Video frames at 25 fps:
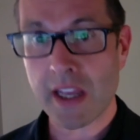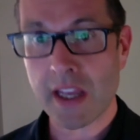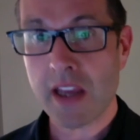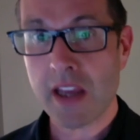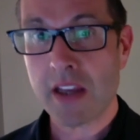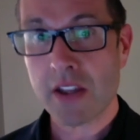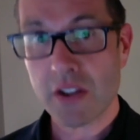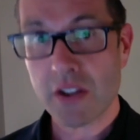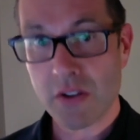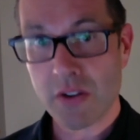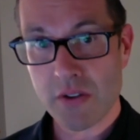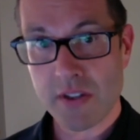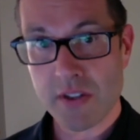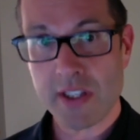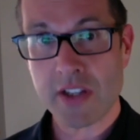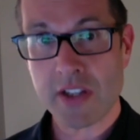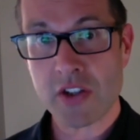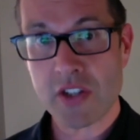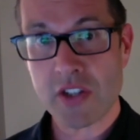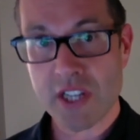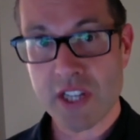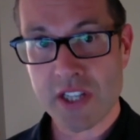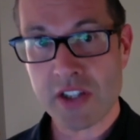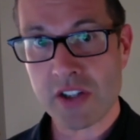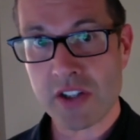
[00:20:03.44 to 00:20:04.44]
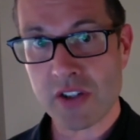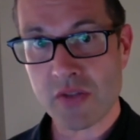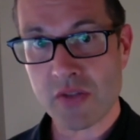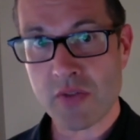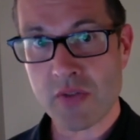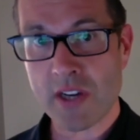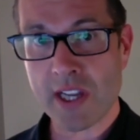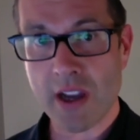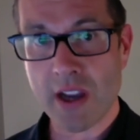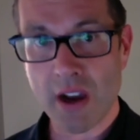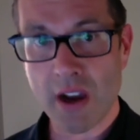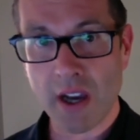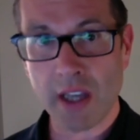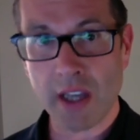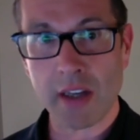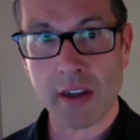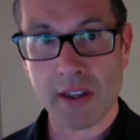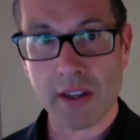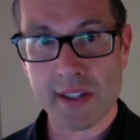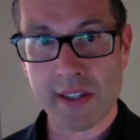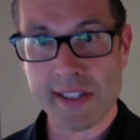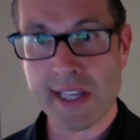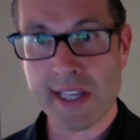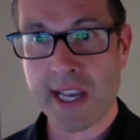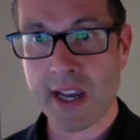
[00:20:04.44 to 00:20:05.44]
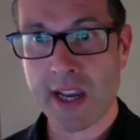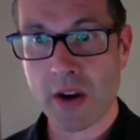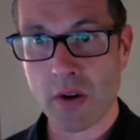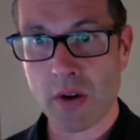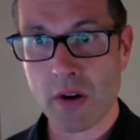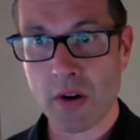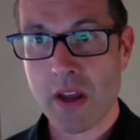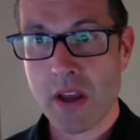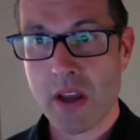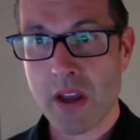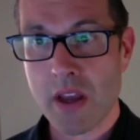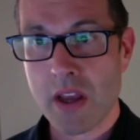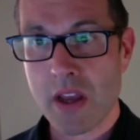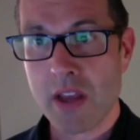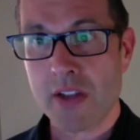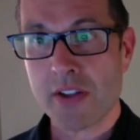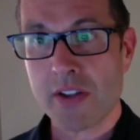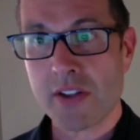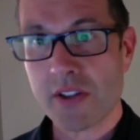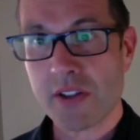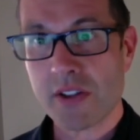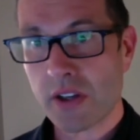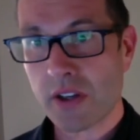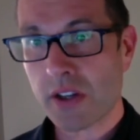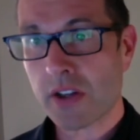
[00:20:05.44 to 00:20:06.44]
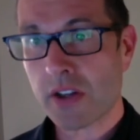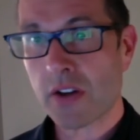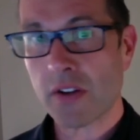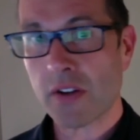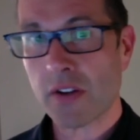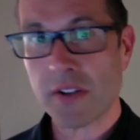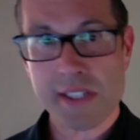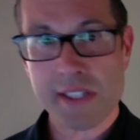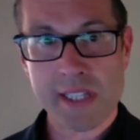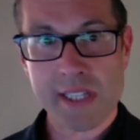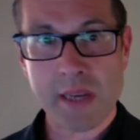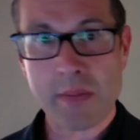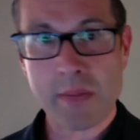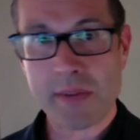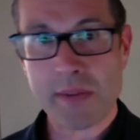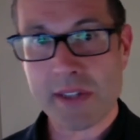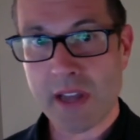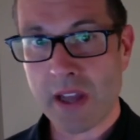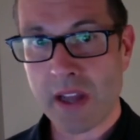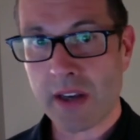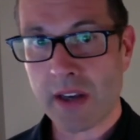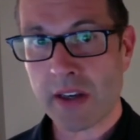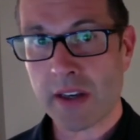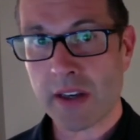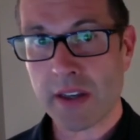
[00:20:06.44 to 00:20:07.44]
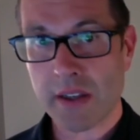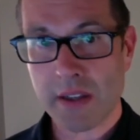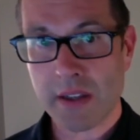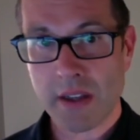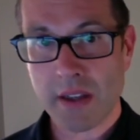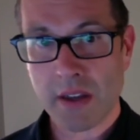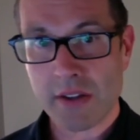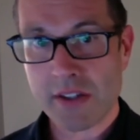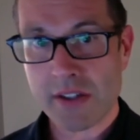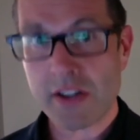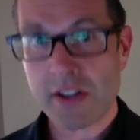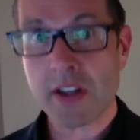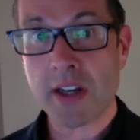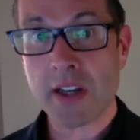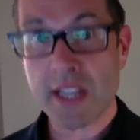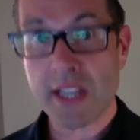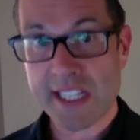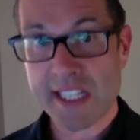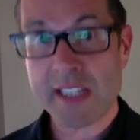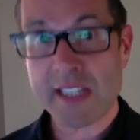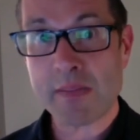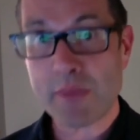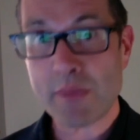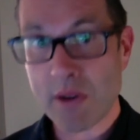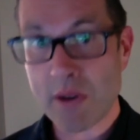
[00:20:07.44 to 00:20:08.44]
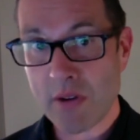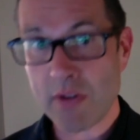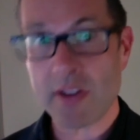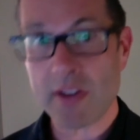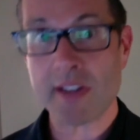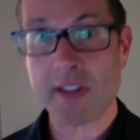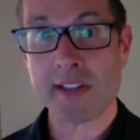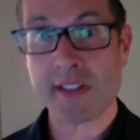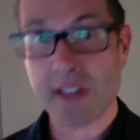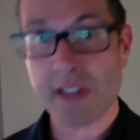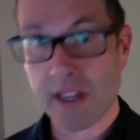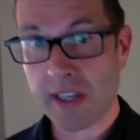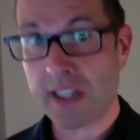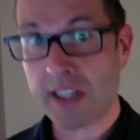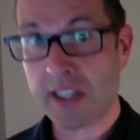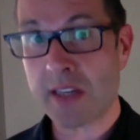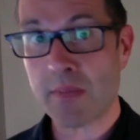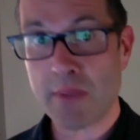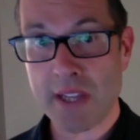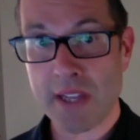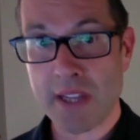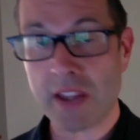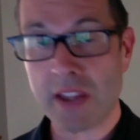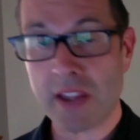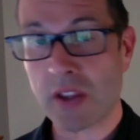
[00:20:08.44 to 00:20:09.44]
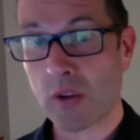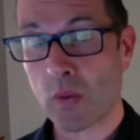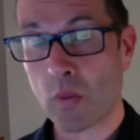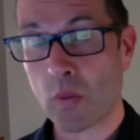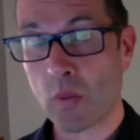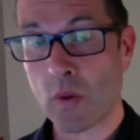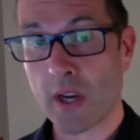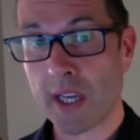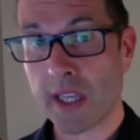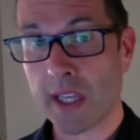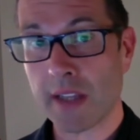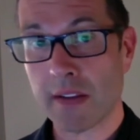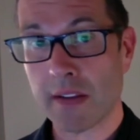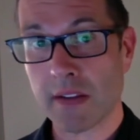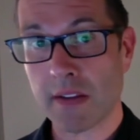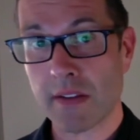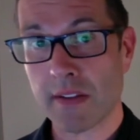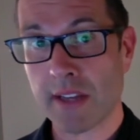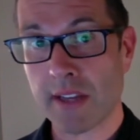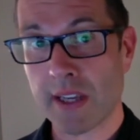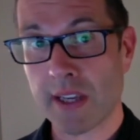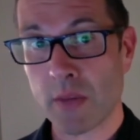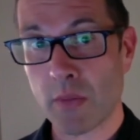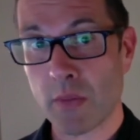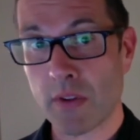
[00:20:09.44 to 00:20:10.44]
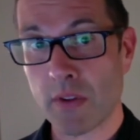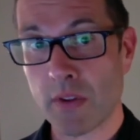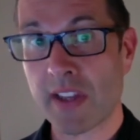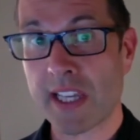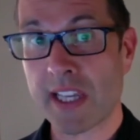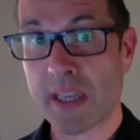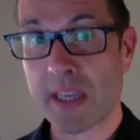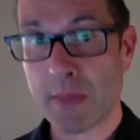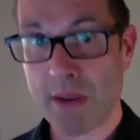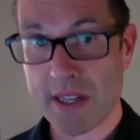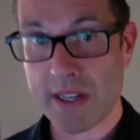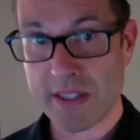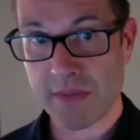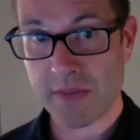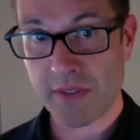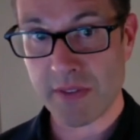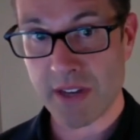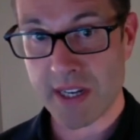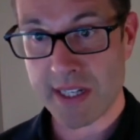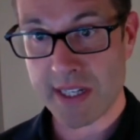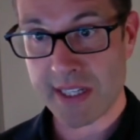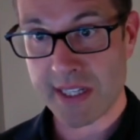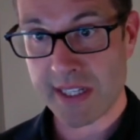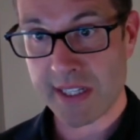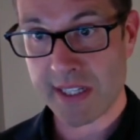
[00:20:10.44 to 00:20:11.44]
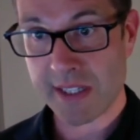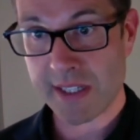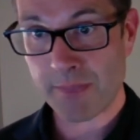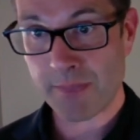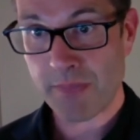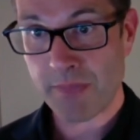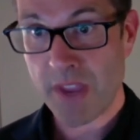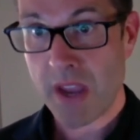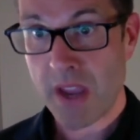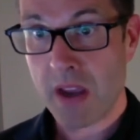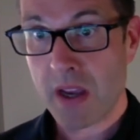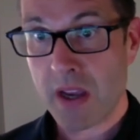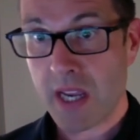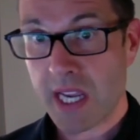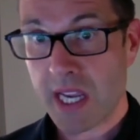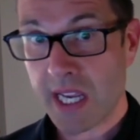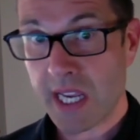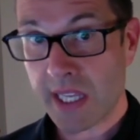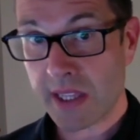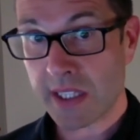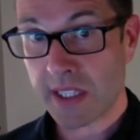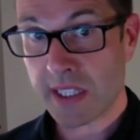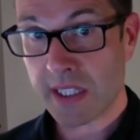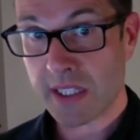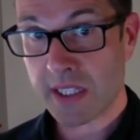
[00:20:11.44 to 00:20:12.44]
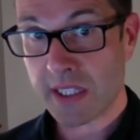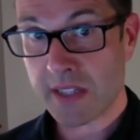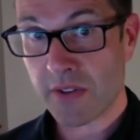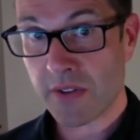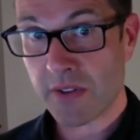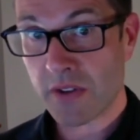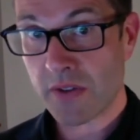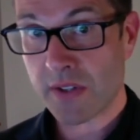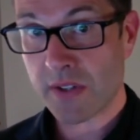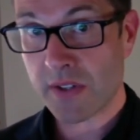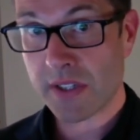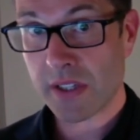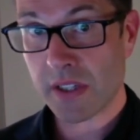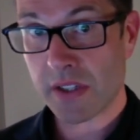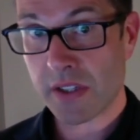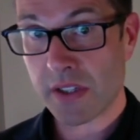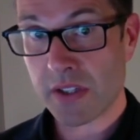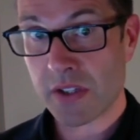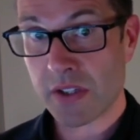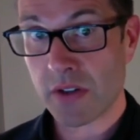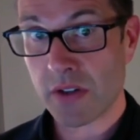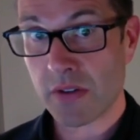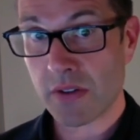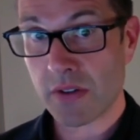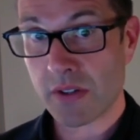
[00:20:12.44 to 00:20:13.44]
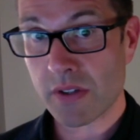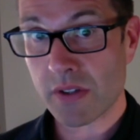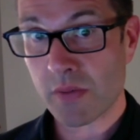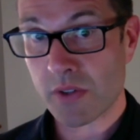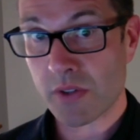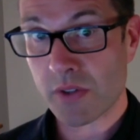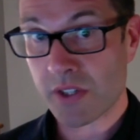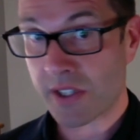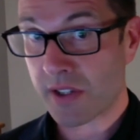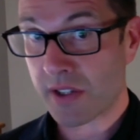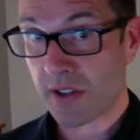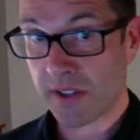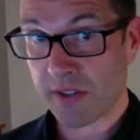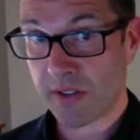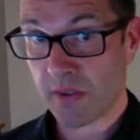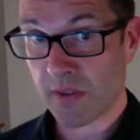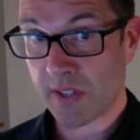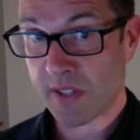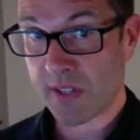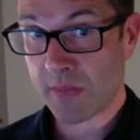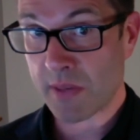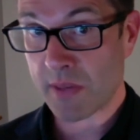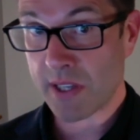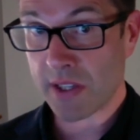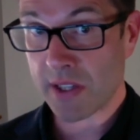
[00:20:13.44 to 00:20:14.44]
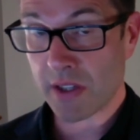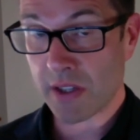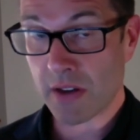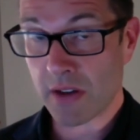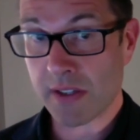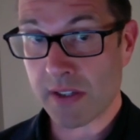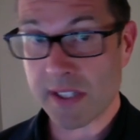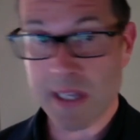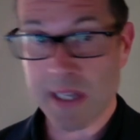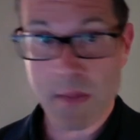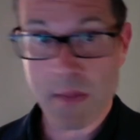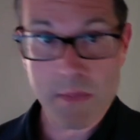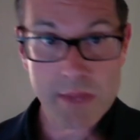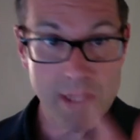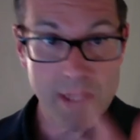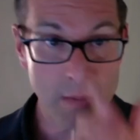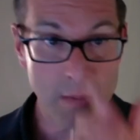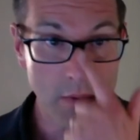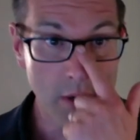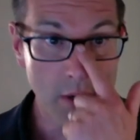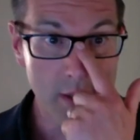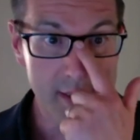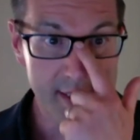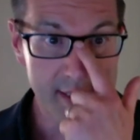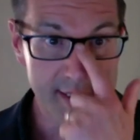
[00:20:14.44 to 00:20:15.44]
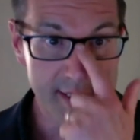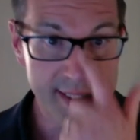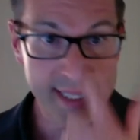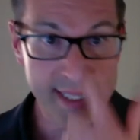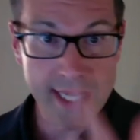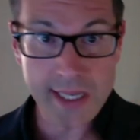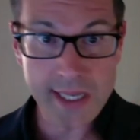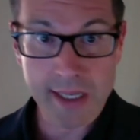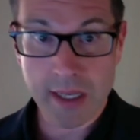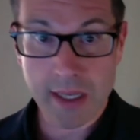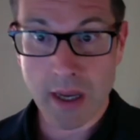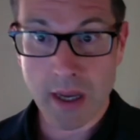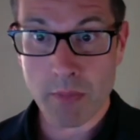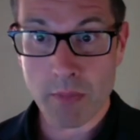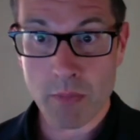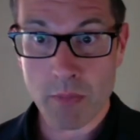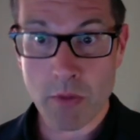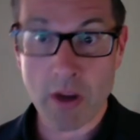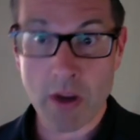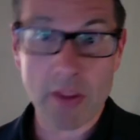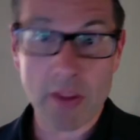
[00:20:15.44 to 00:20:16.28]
using gestures really highlights how certain concepts and certain experience underpin the way that they were thinking about different ideas. In the interviews, students were just asked to explain the concept. They were asked to stand up. Well,